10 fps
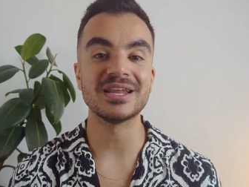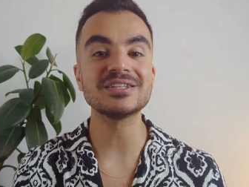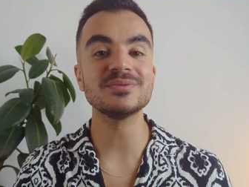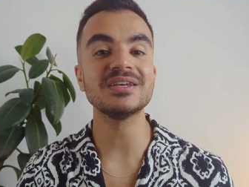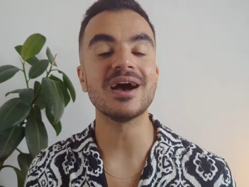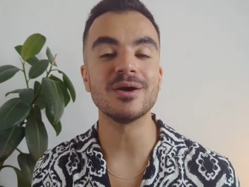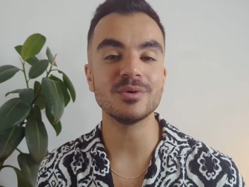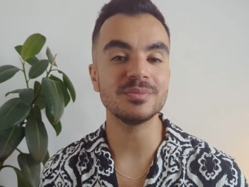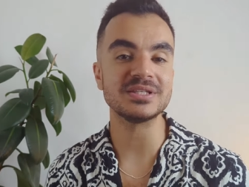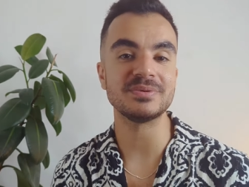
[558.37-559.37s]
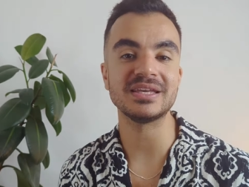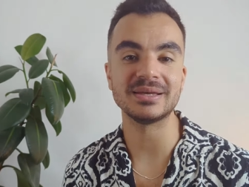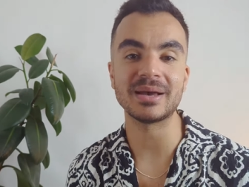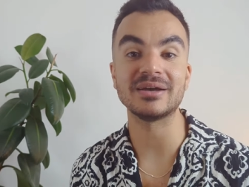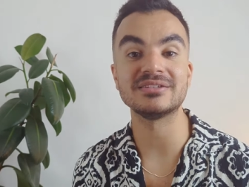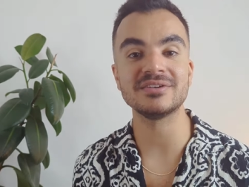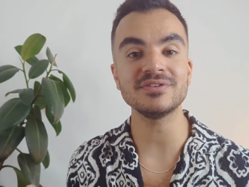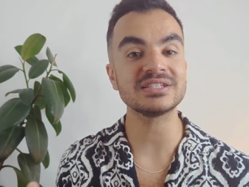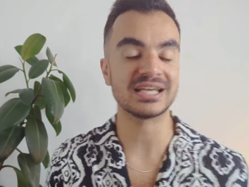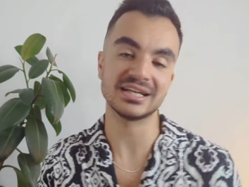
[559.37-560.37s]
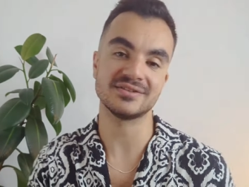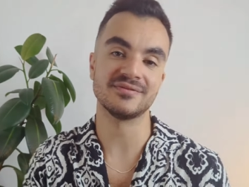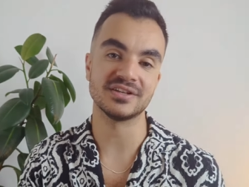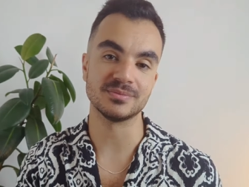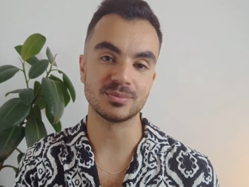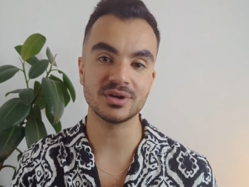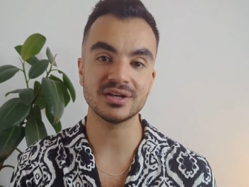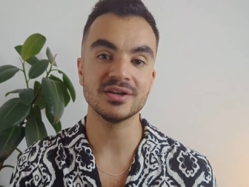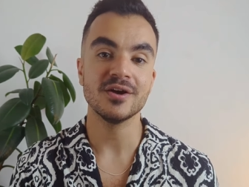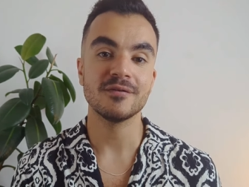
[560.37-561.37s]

Next week, I will be speaking about a different tax investment product